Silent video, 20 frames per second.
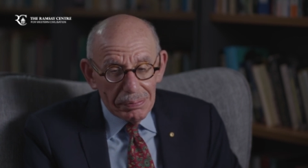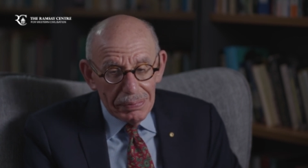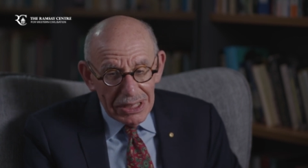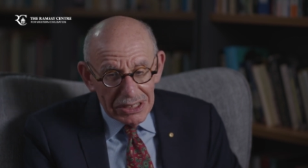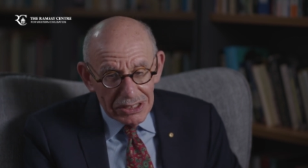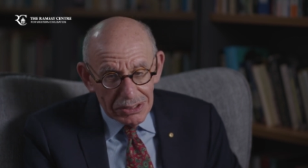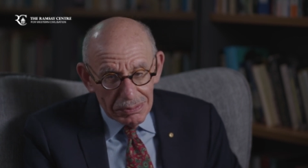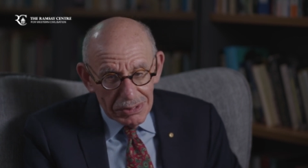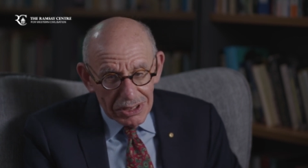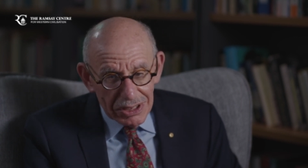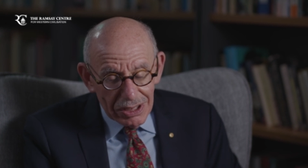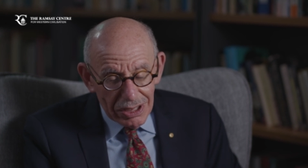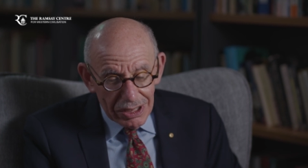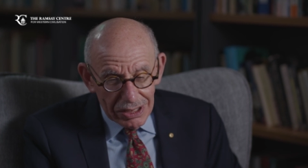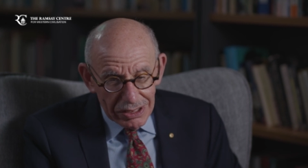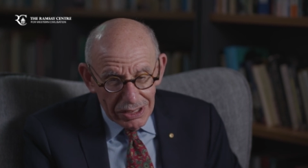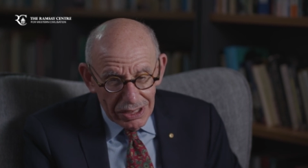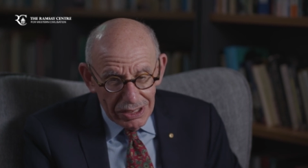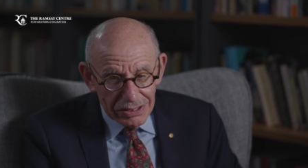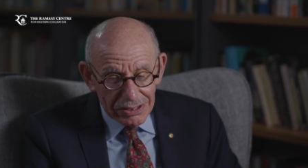Benjamin
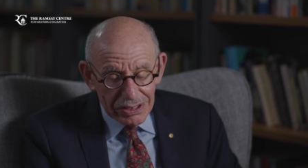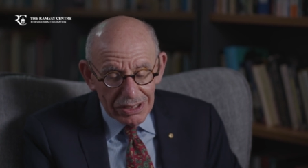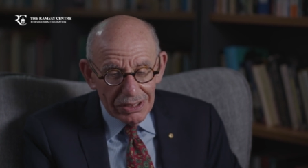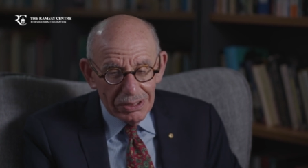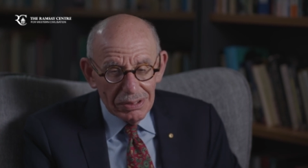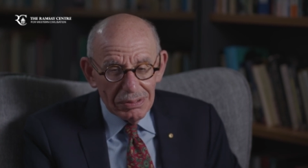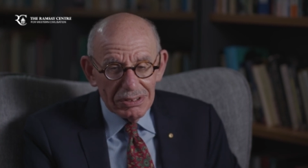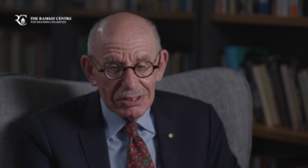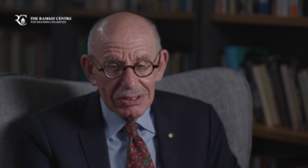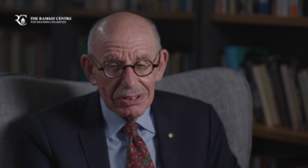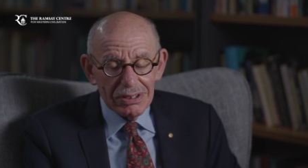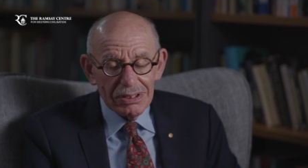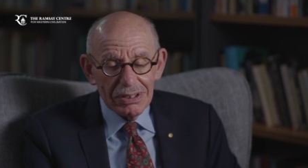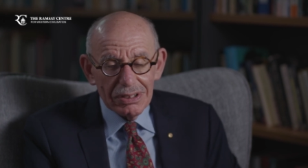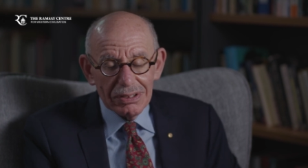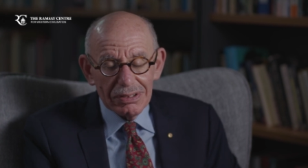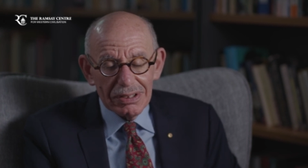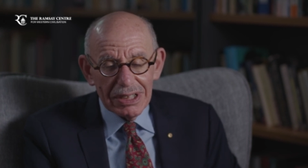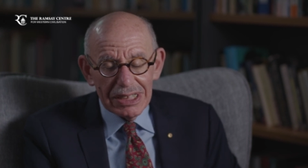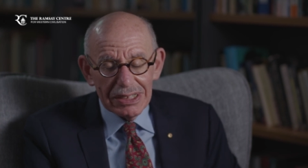Cardozo, who was
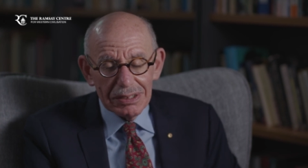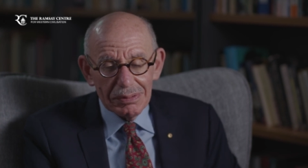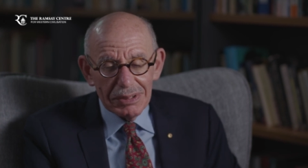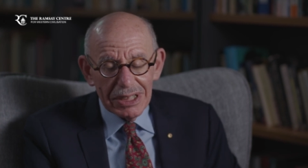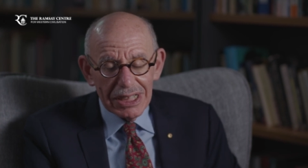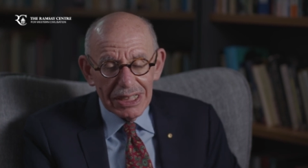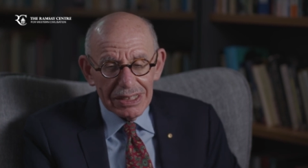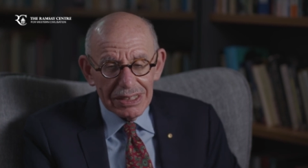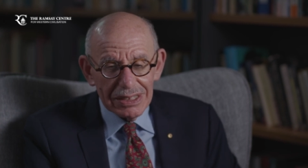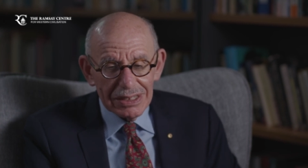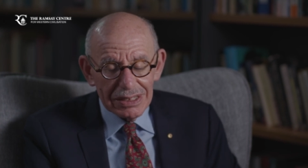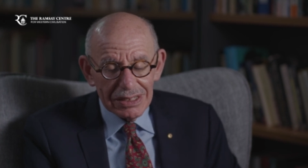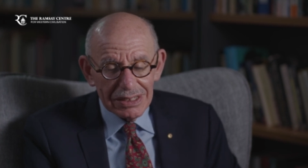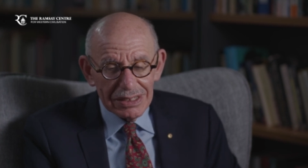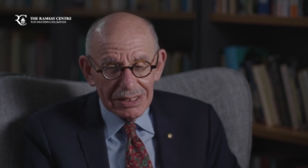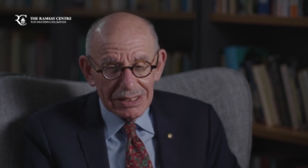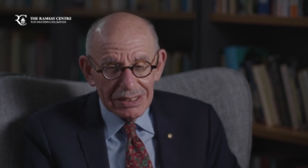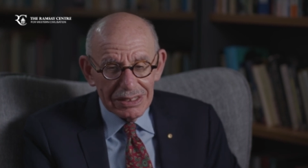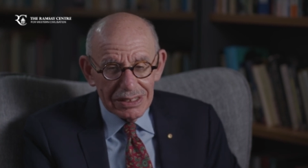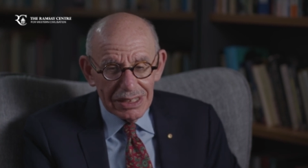a great American
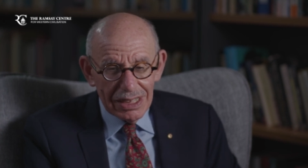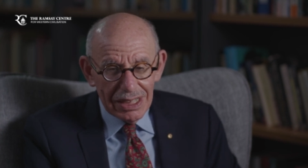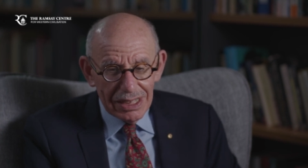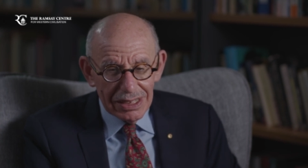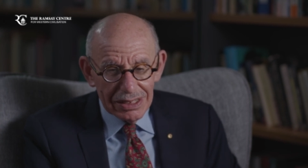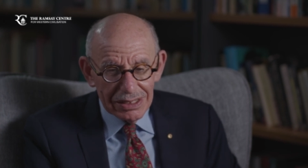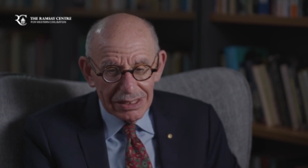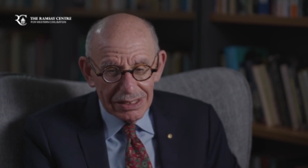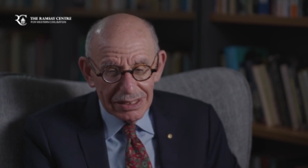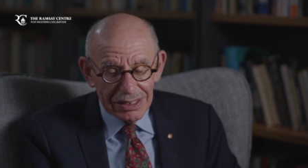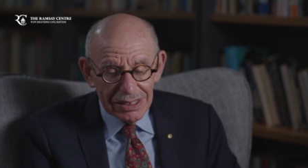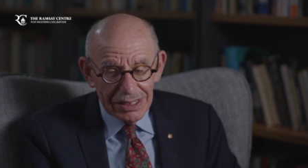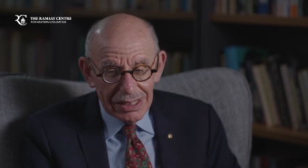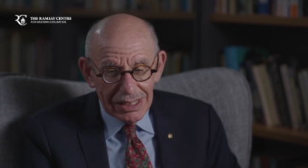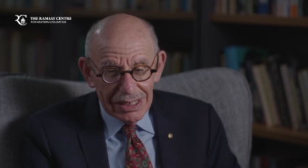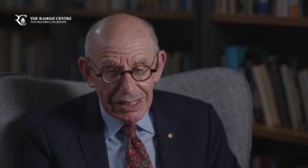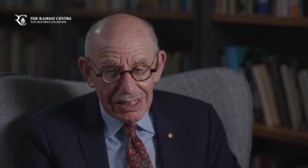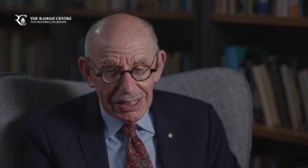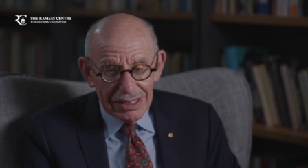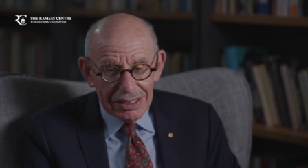judge,
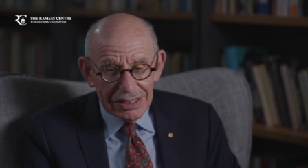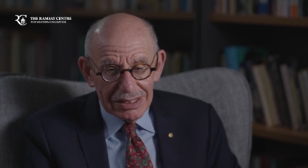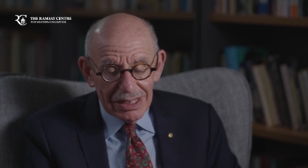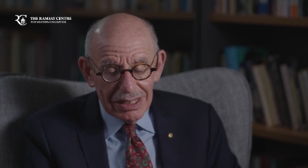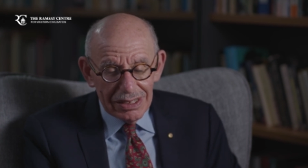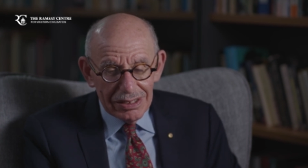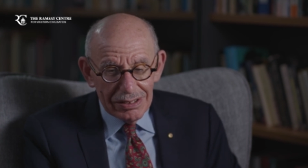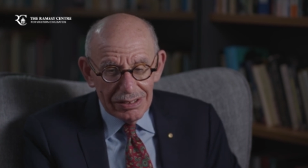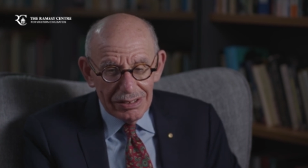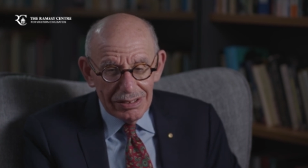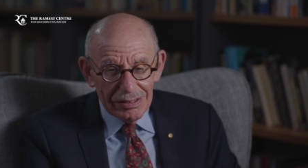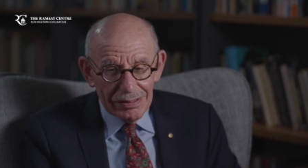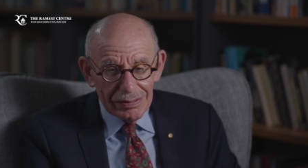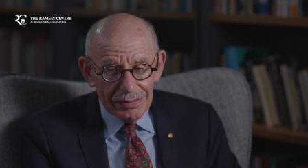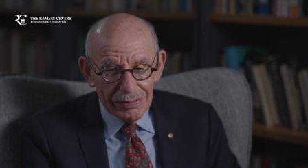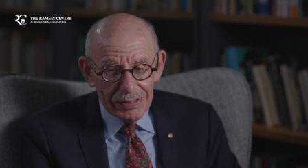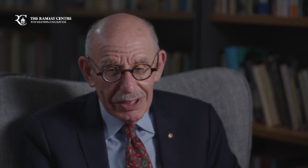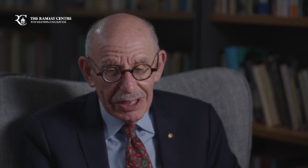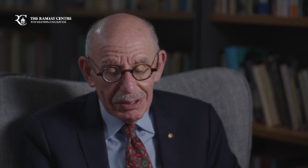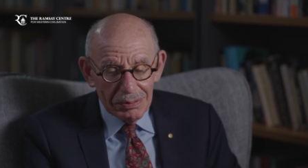said
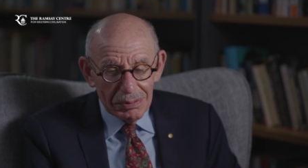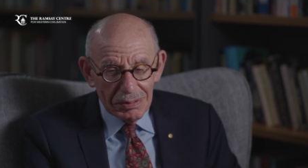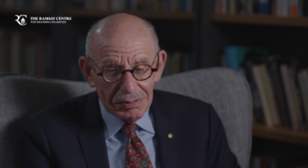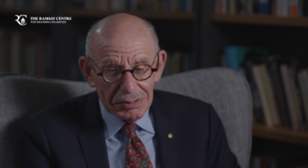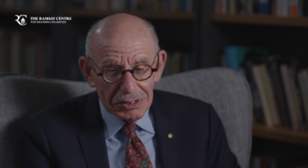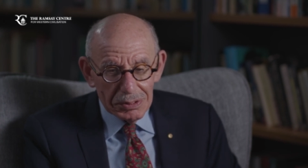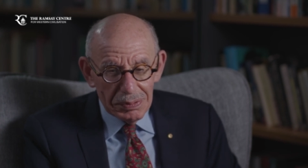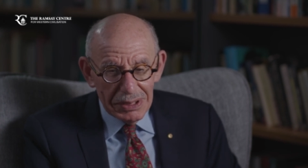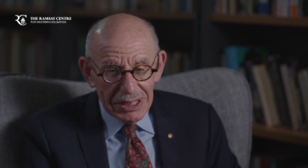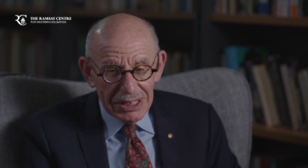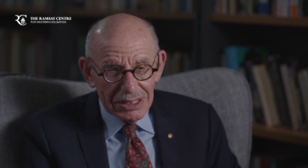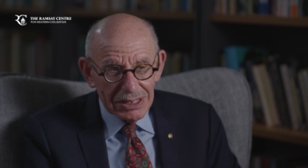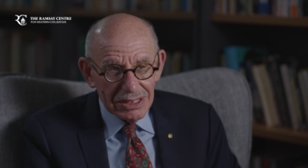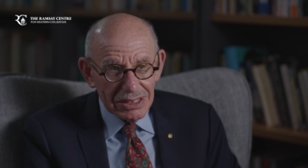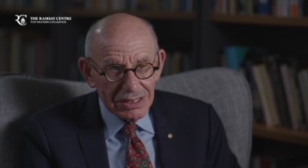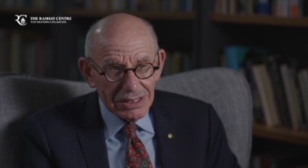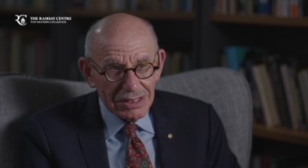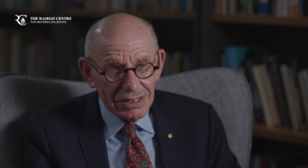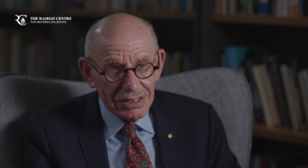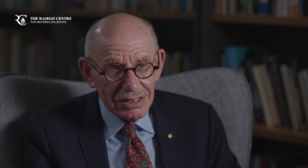freedom of
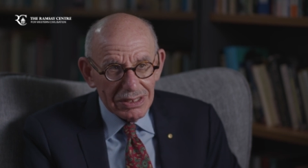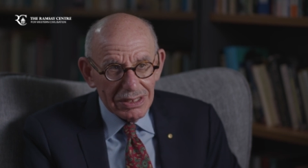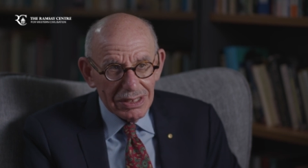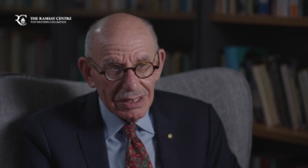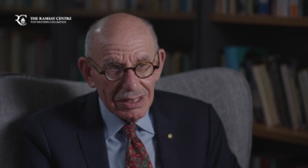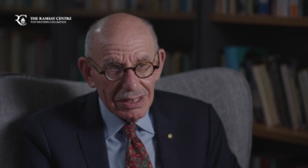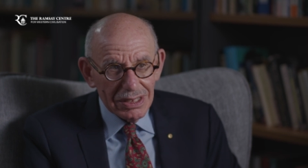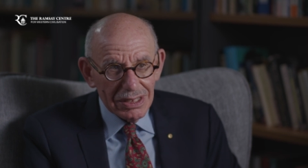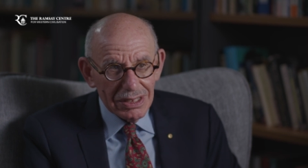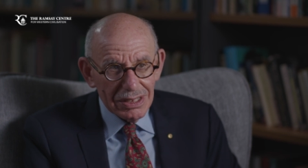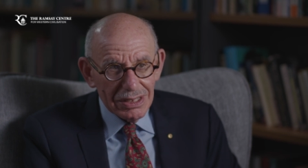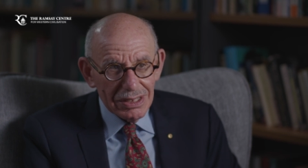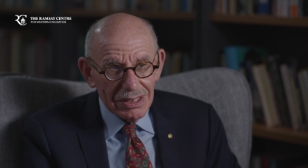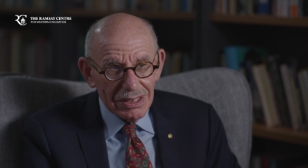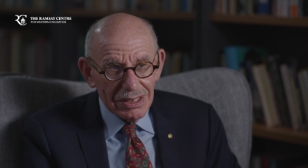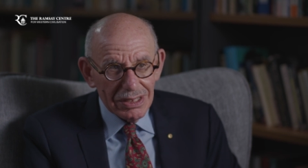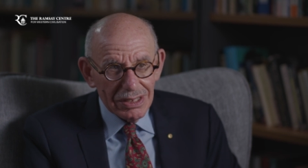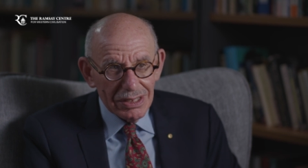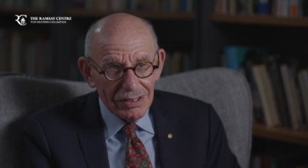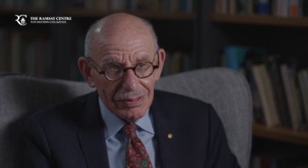speech is
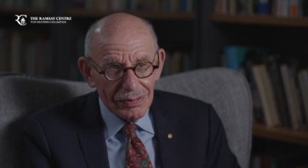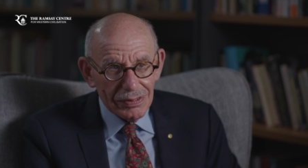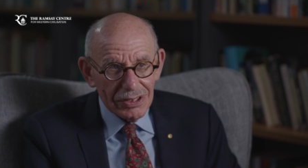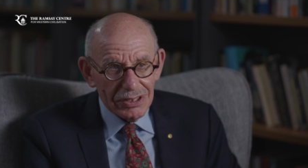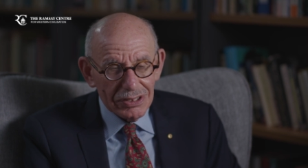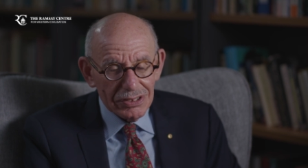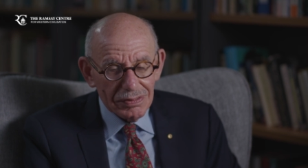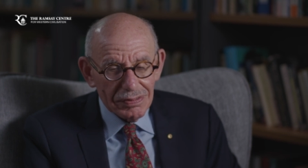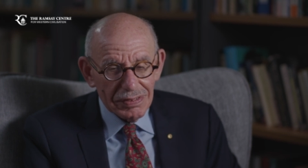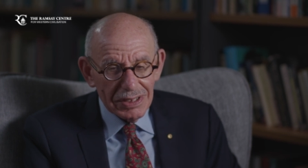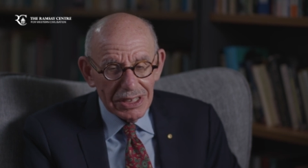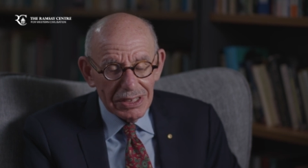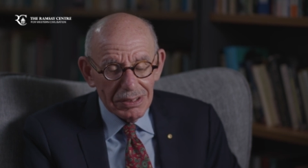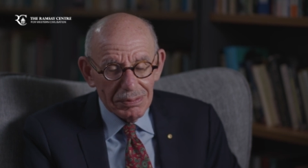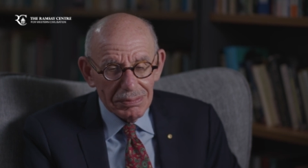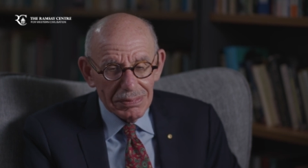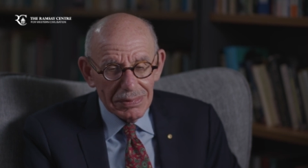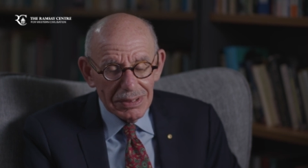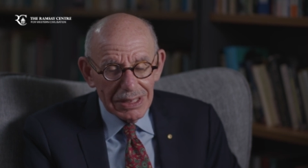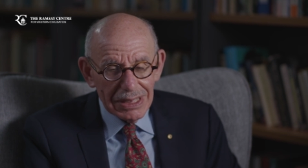the first freedom.